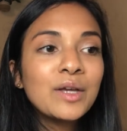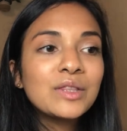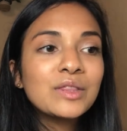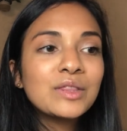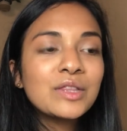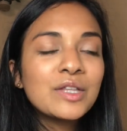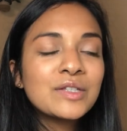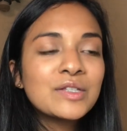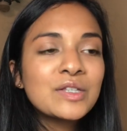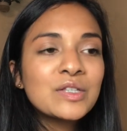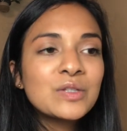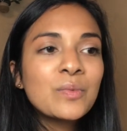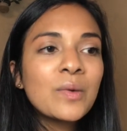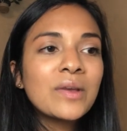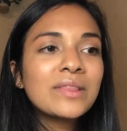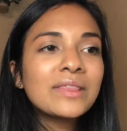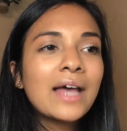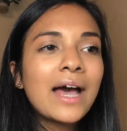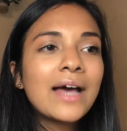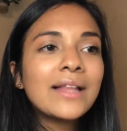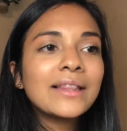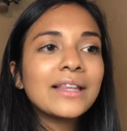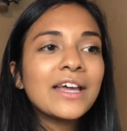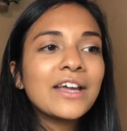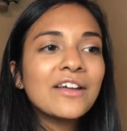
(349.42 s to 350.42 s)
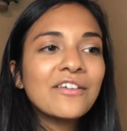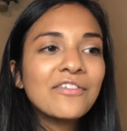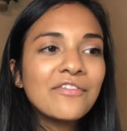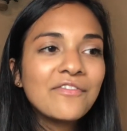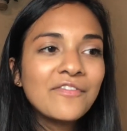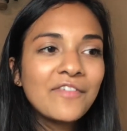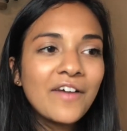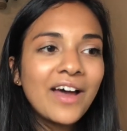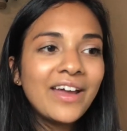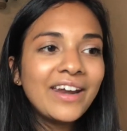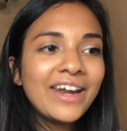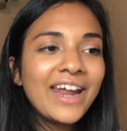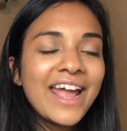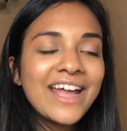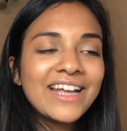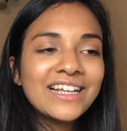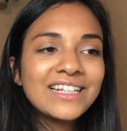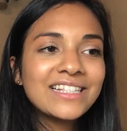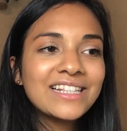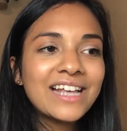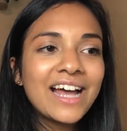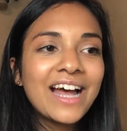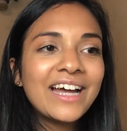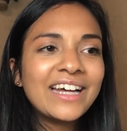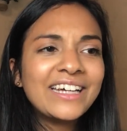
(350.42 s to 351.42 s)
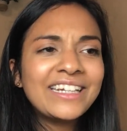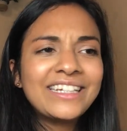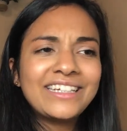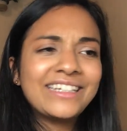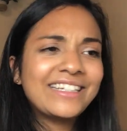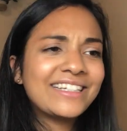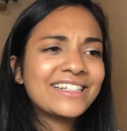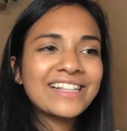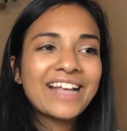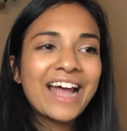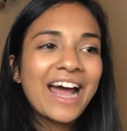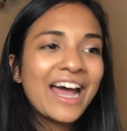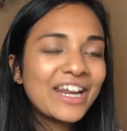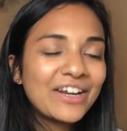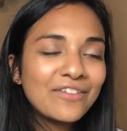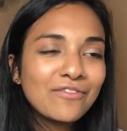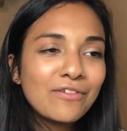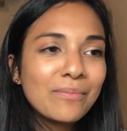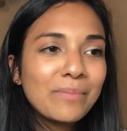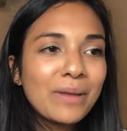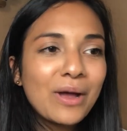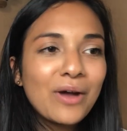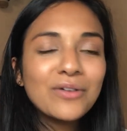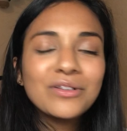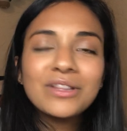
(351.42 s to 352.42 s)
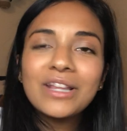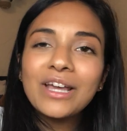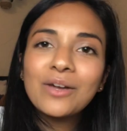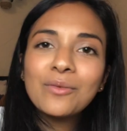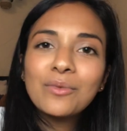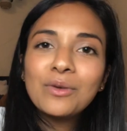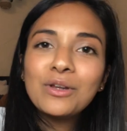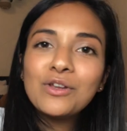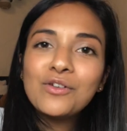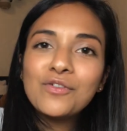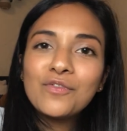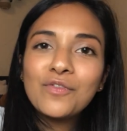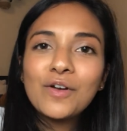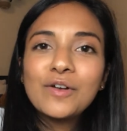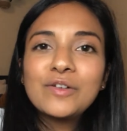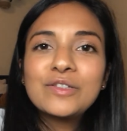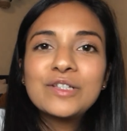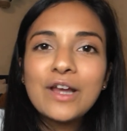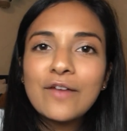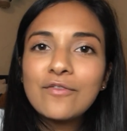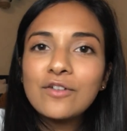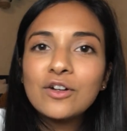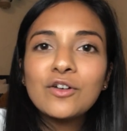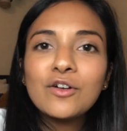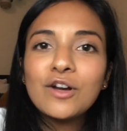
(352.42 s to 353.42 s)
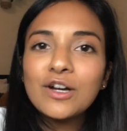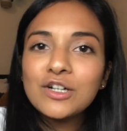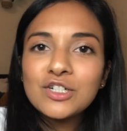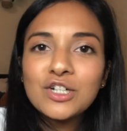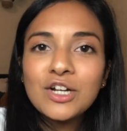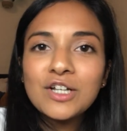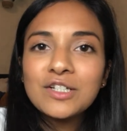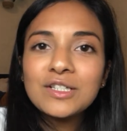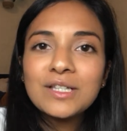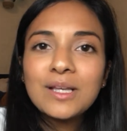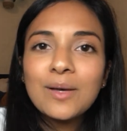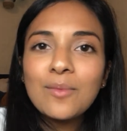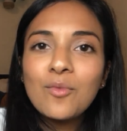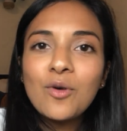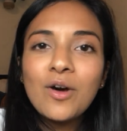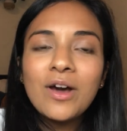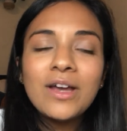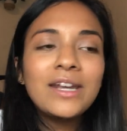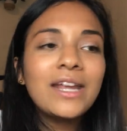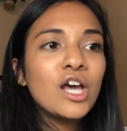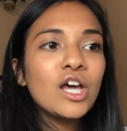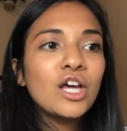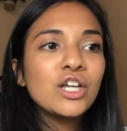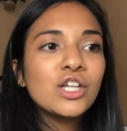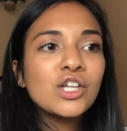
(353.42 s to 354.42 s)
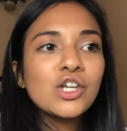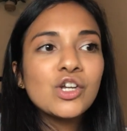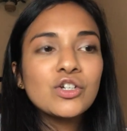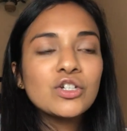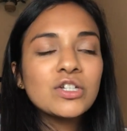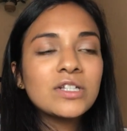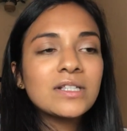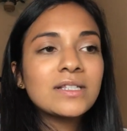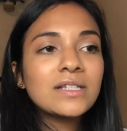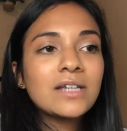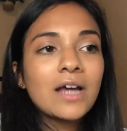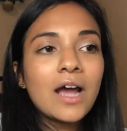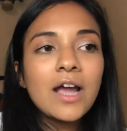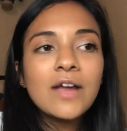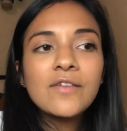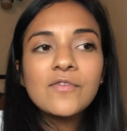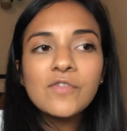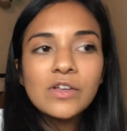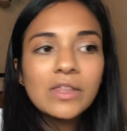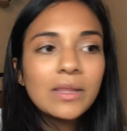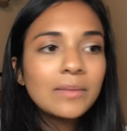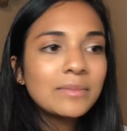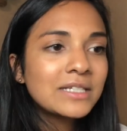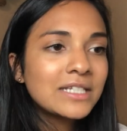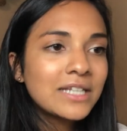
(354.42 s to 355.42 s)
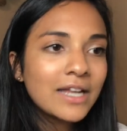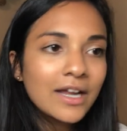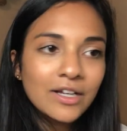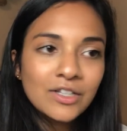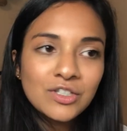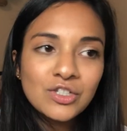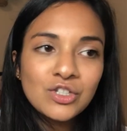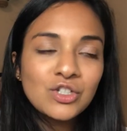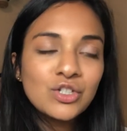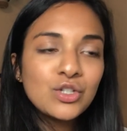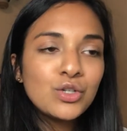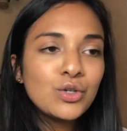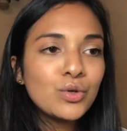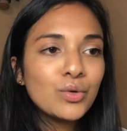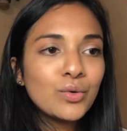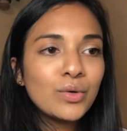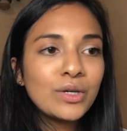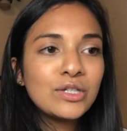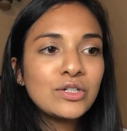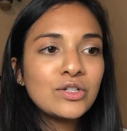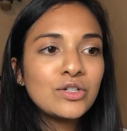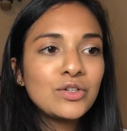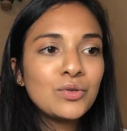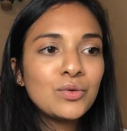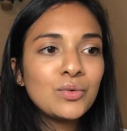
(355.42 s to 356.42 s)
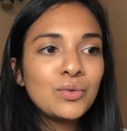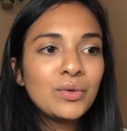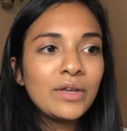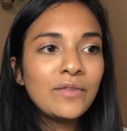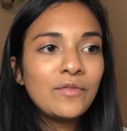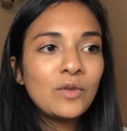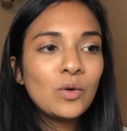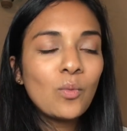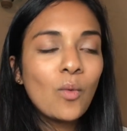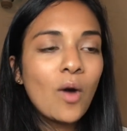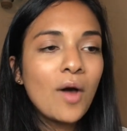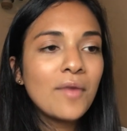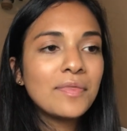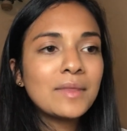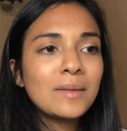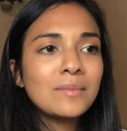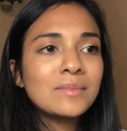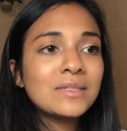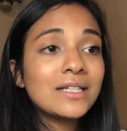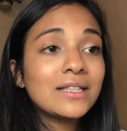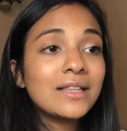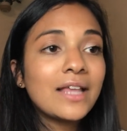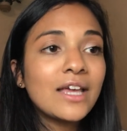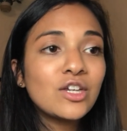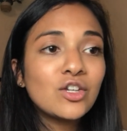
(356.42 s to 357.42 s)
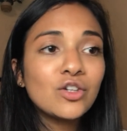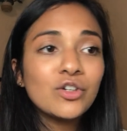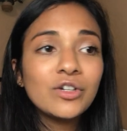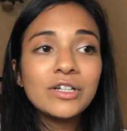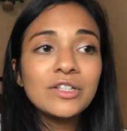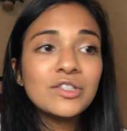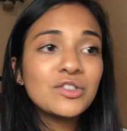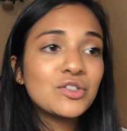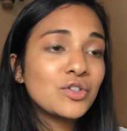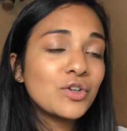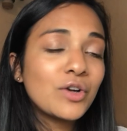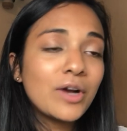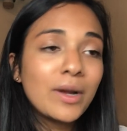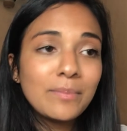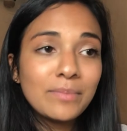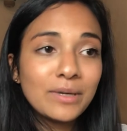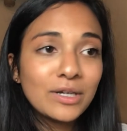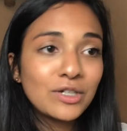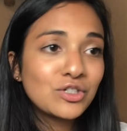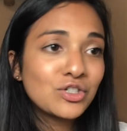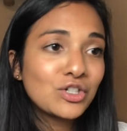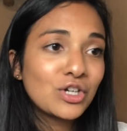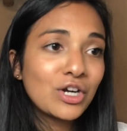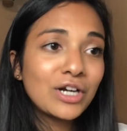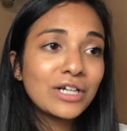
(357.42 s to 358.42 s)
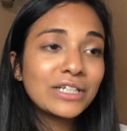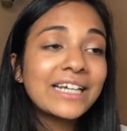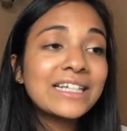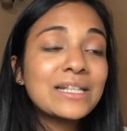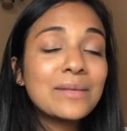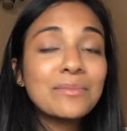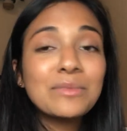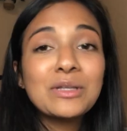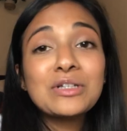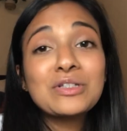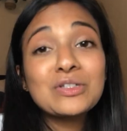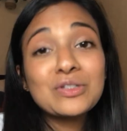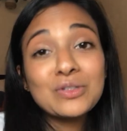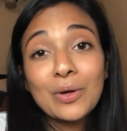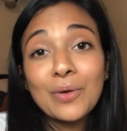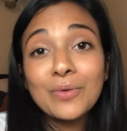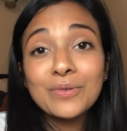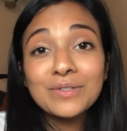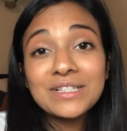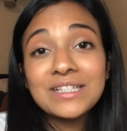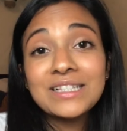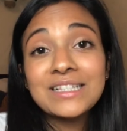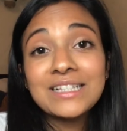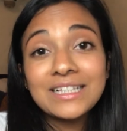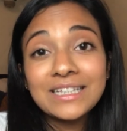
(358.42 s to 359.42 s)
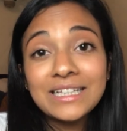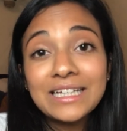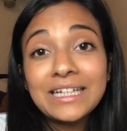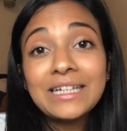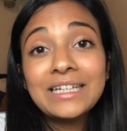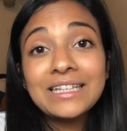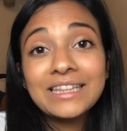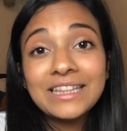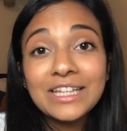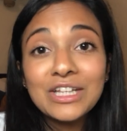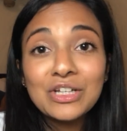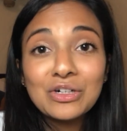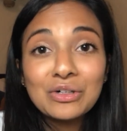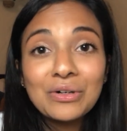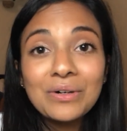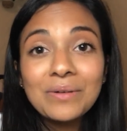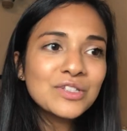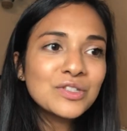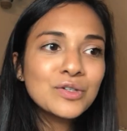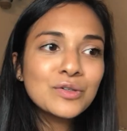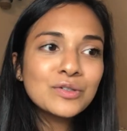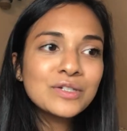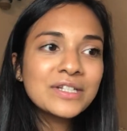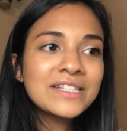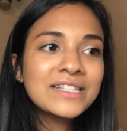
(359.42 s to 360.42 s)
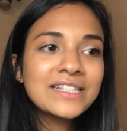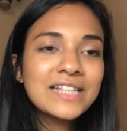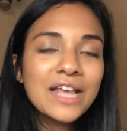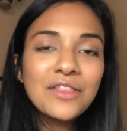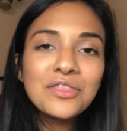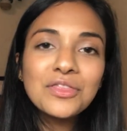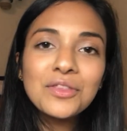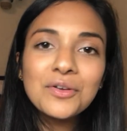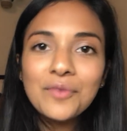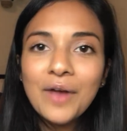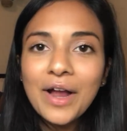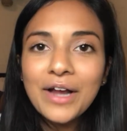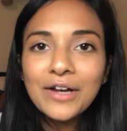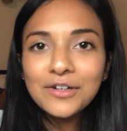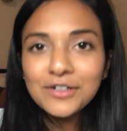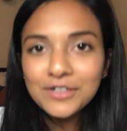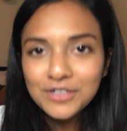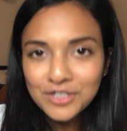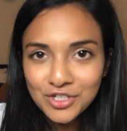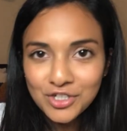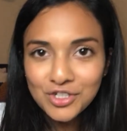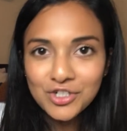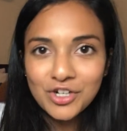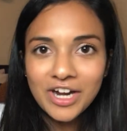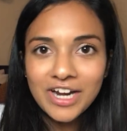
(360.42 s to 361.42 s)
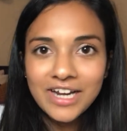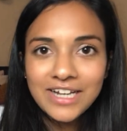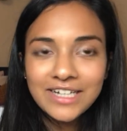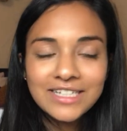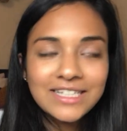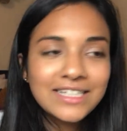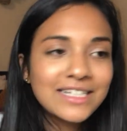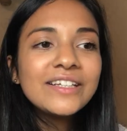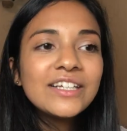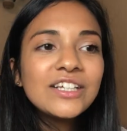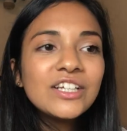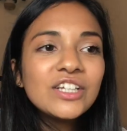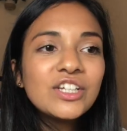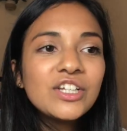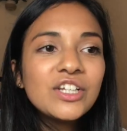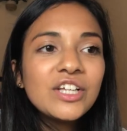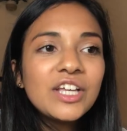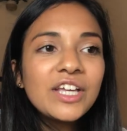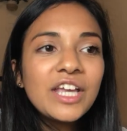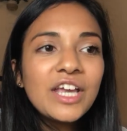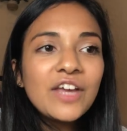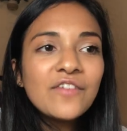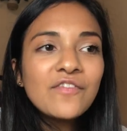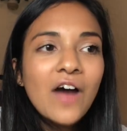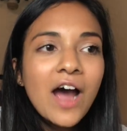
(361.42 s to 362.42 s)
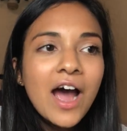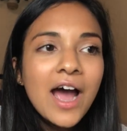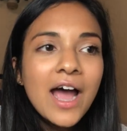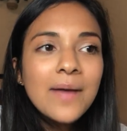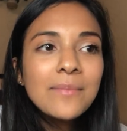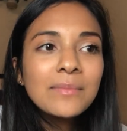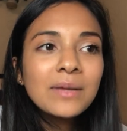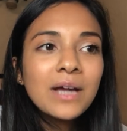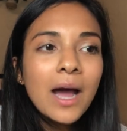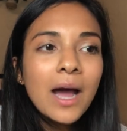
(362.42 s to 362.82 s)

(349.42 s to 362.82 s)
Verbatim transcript: this is what that like fun anxiety is kind of about. Like when you first have a crush on someone, you're just dying for them to text you, and you even want them to like your Instagram picture. Like something so silly and little. So to set the record straight, if I'm